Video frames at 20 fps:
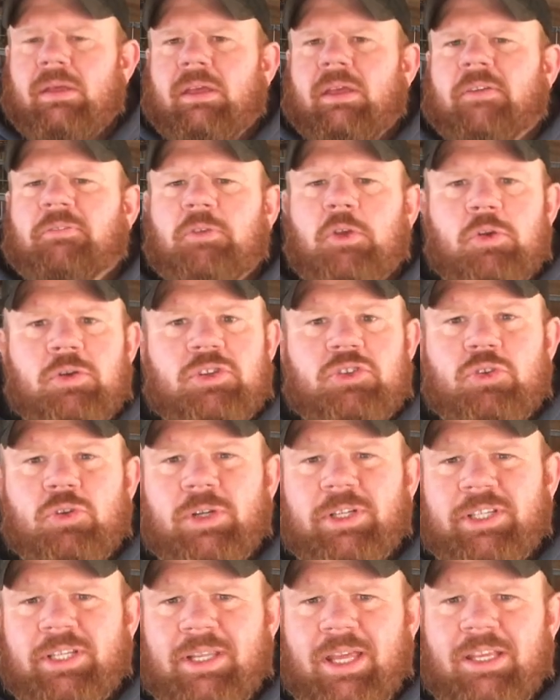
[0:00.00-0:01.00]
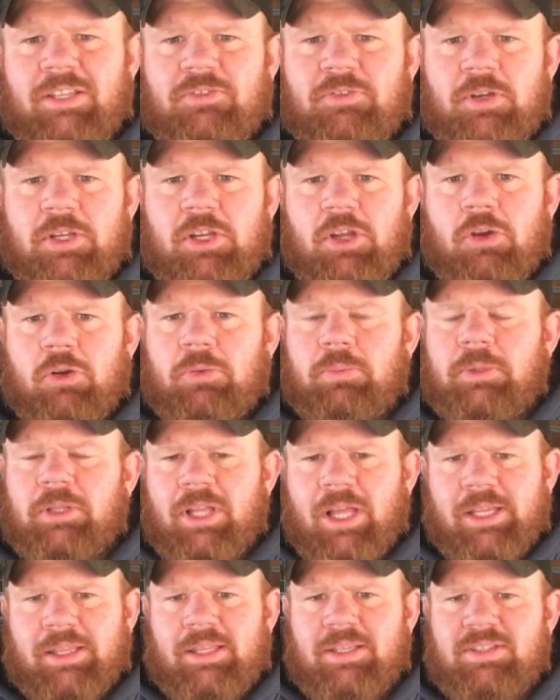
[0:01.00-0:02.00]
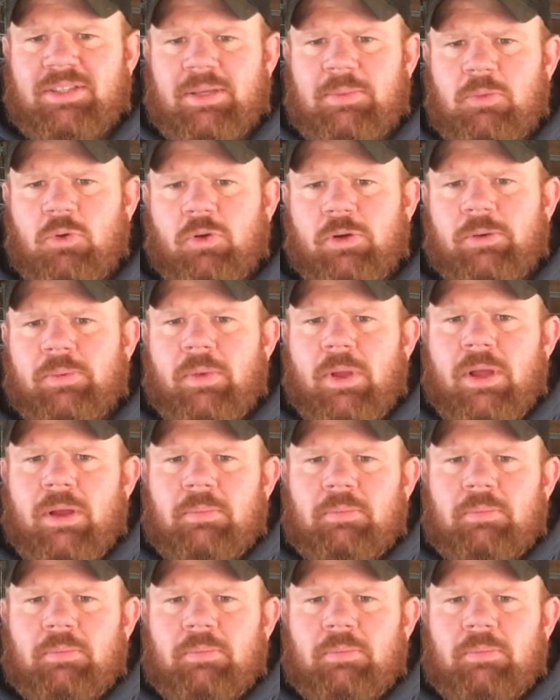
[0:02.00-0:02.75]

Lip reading: If you enjoyed today's video and would like to see more,